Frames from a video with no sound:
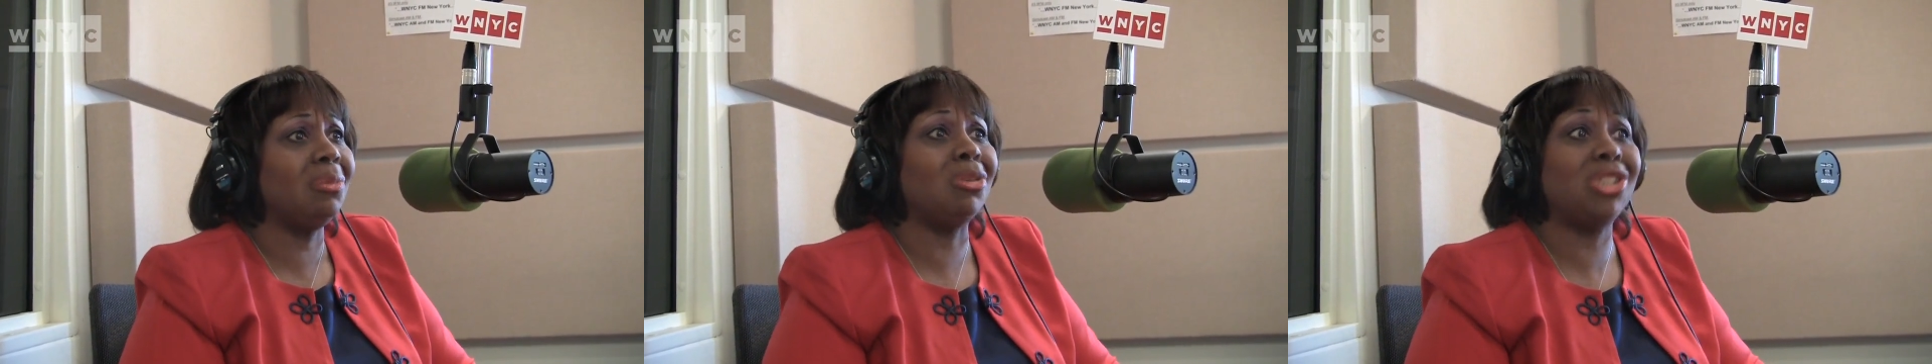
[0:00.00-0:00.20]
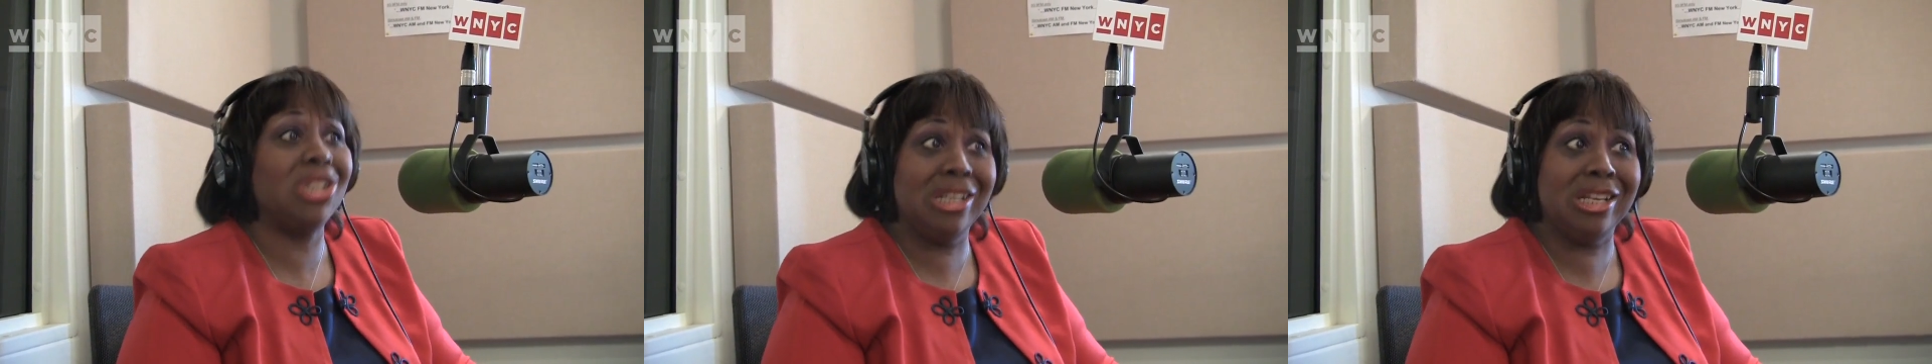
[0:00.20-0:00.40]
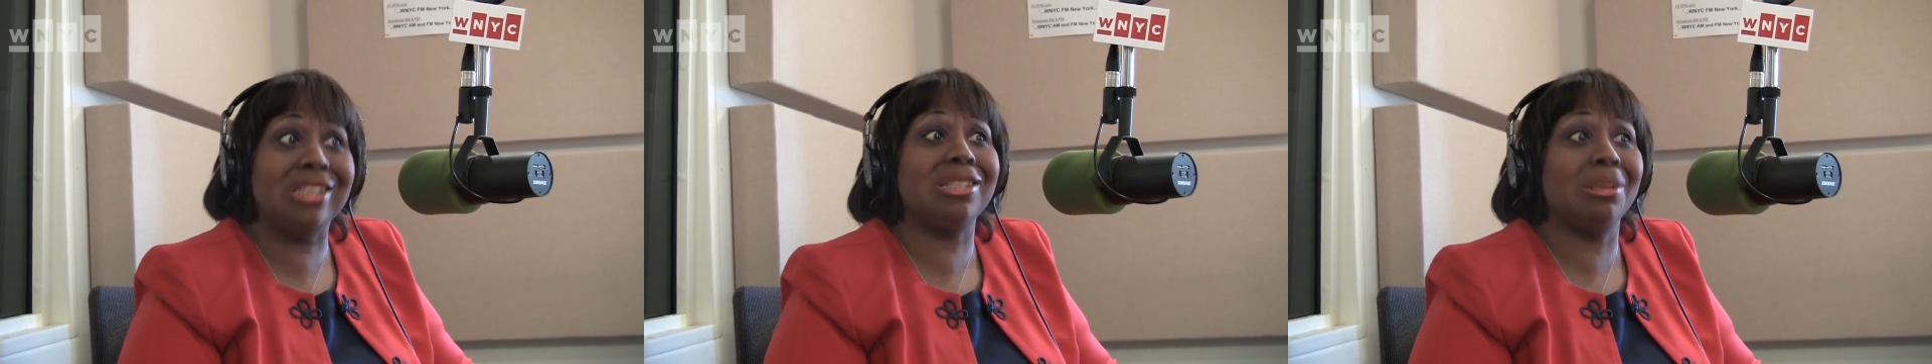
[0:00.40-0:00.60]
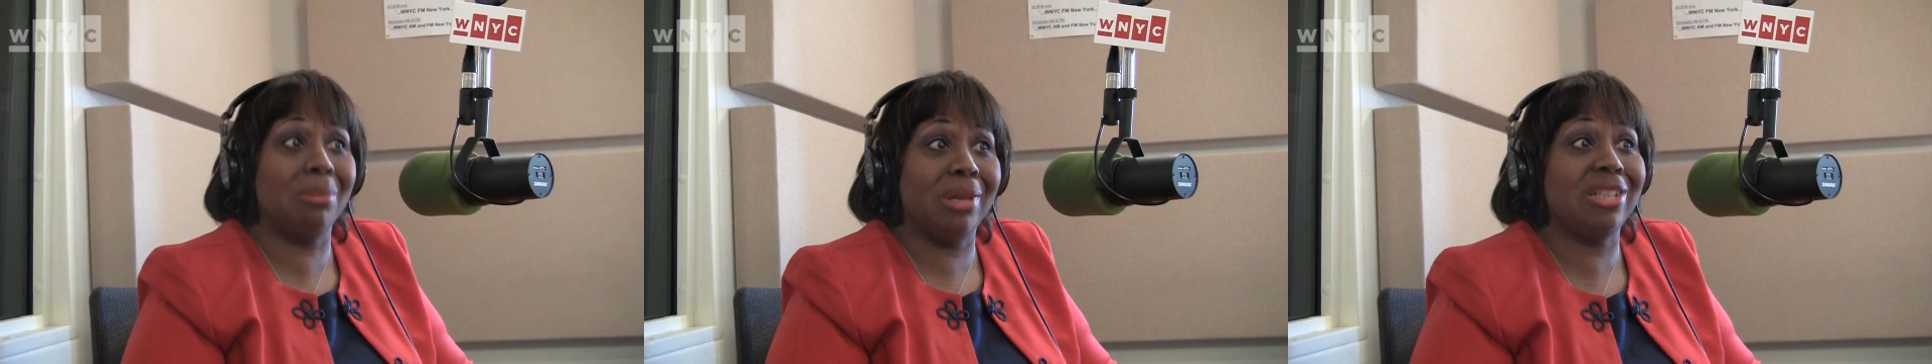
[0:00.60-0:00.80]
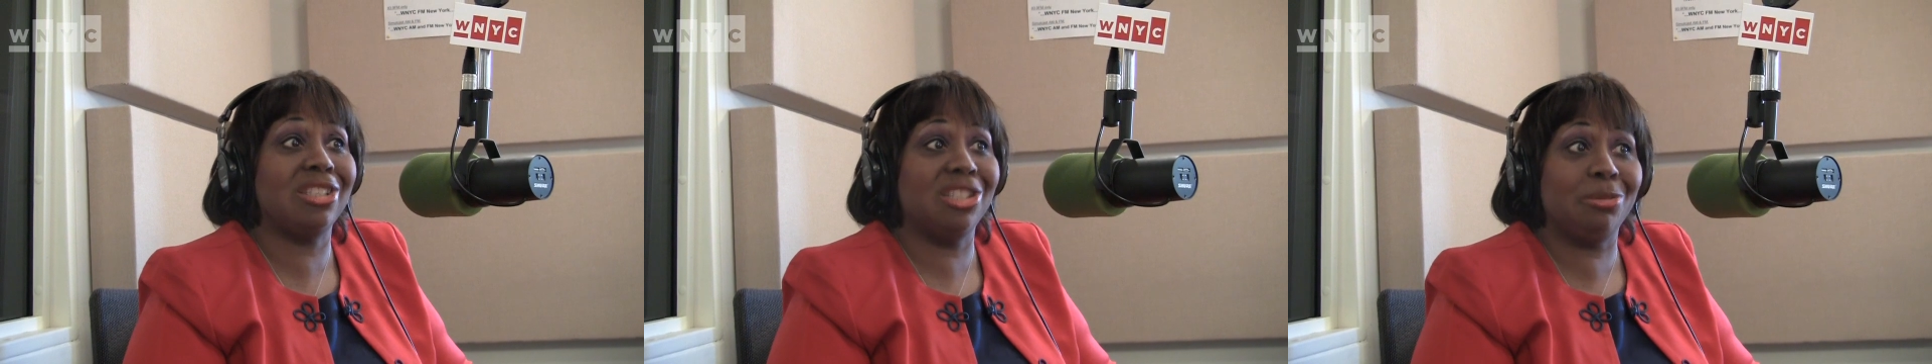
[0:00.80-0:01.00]
well, she needs some
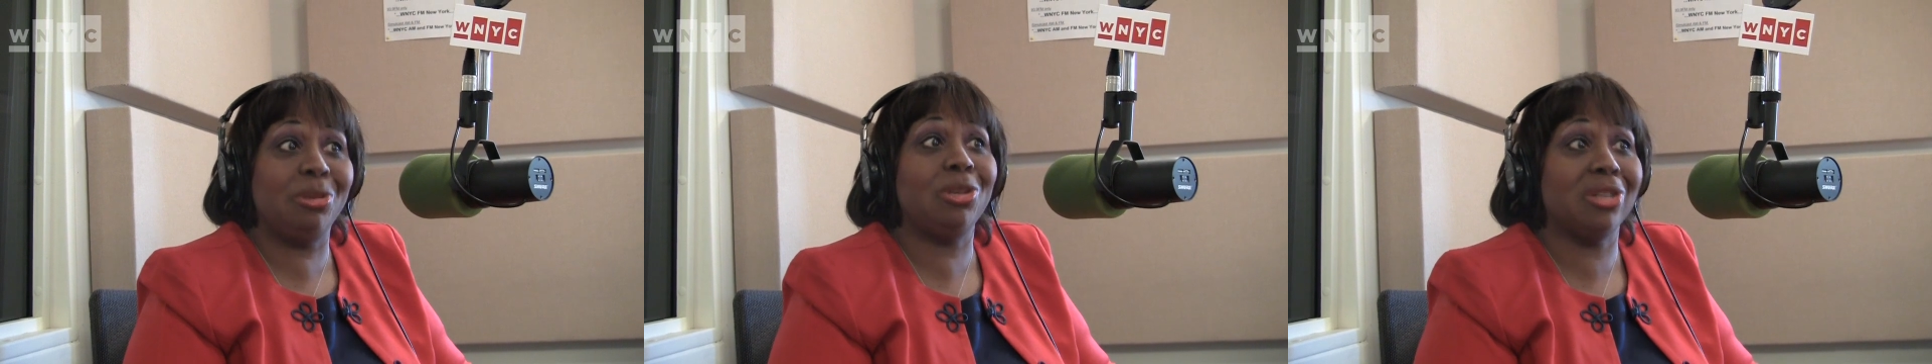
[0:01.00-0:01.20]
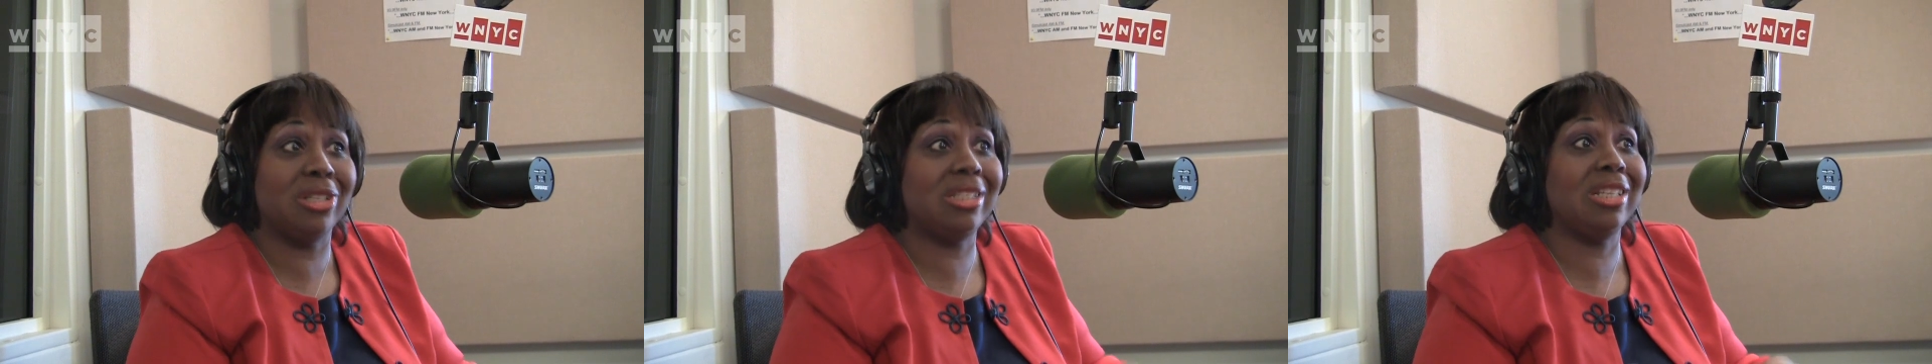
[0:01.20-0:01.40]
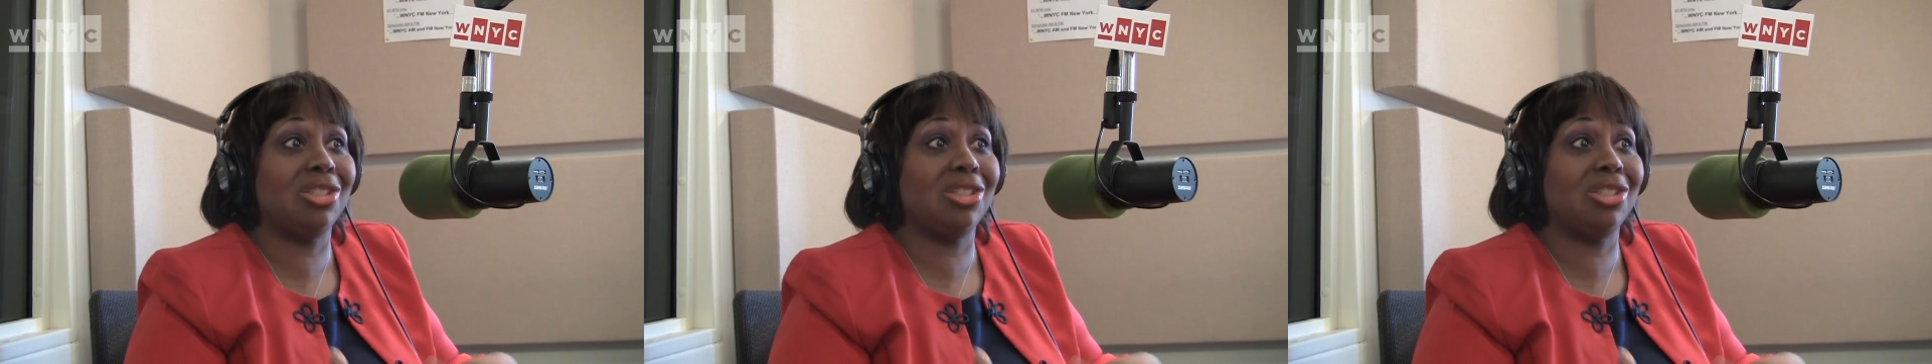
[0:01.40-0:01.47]
lessons because